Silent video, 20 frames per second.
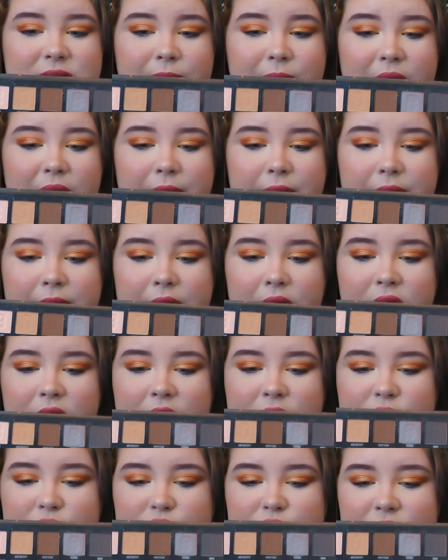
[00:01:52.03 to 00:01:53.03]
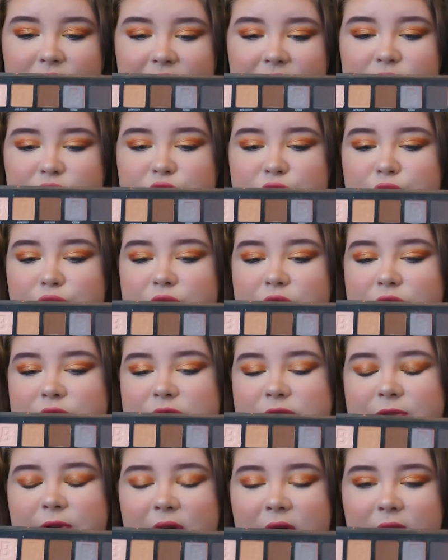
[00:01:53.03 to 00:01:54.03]
month to get to
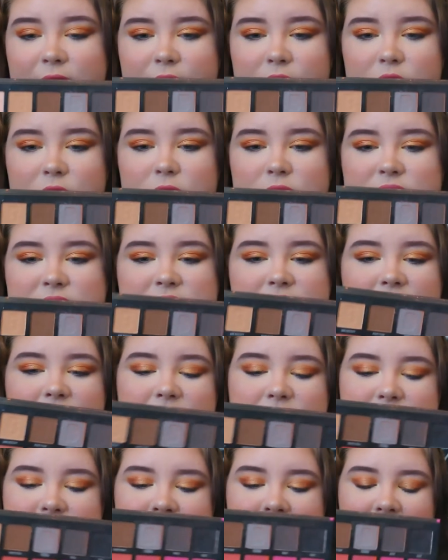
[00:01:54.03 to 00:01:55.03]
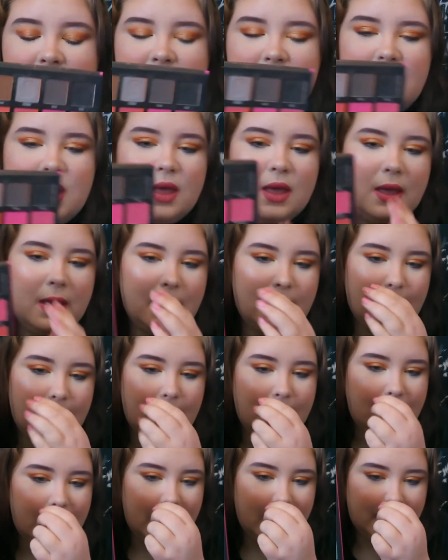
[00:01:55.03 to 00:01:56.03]
those 5 uses,
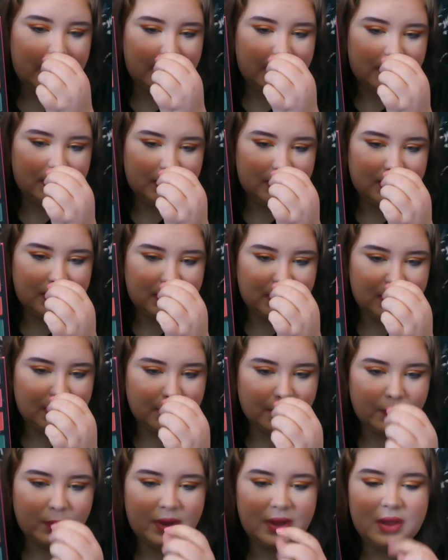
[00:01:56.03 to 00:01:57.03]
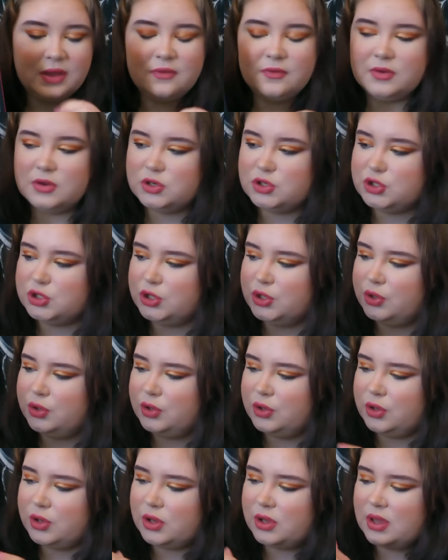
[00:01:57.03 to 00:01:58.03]
and Heat Wave
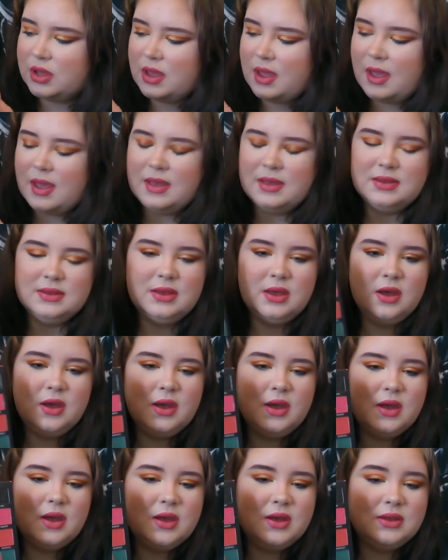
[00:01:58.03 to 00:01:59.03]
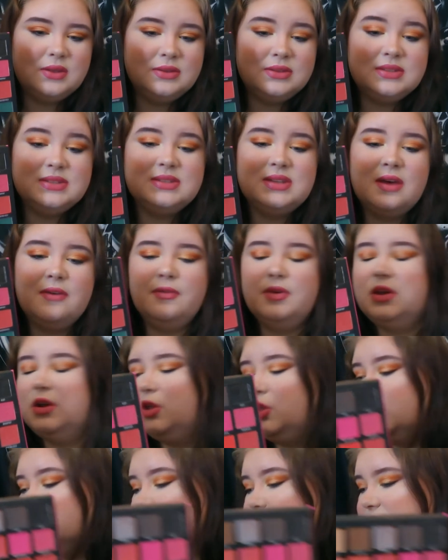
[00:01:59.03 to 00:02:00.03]
took 7
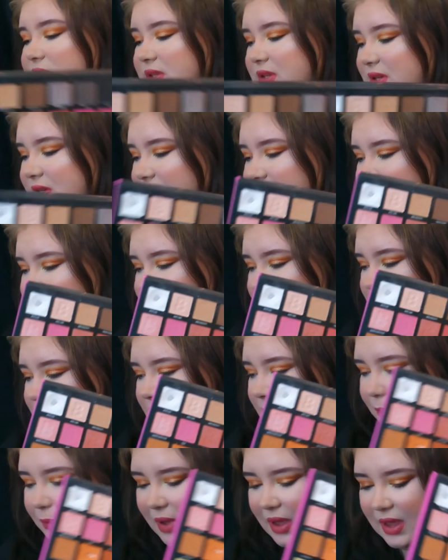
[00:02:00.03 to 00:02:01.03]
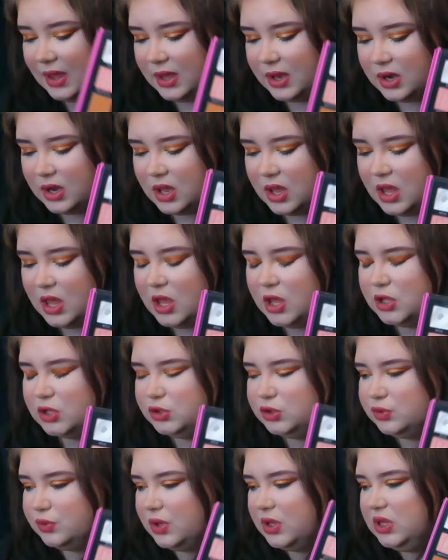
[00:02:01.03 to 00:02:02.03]
uses to hit pan.
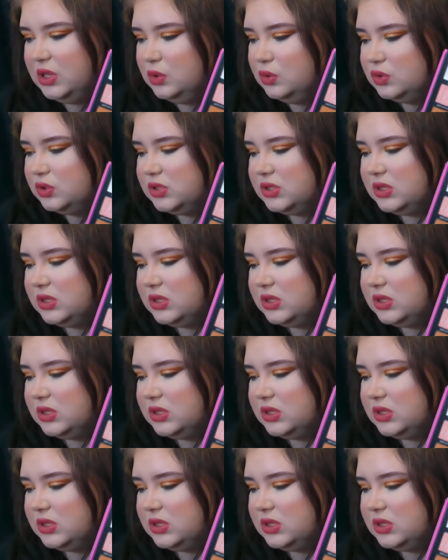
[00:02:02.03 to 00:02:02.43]
So I used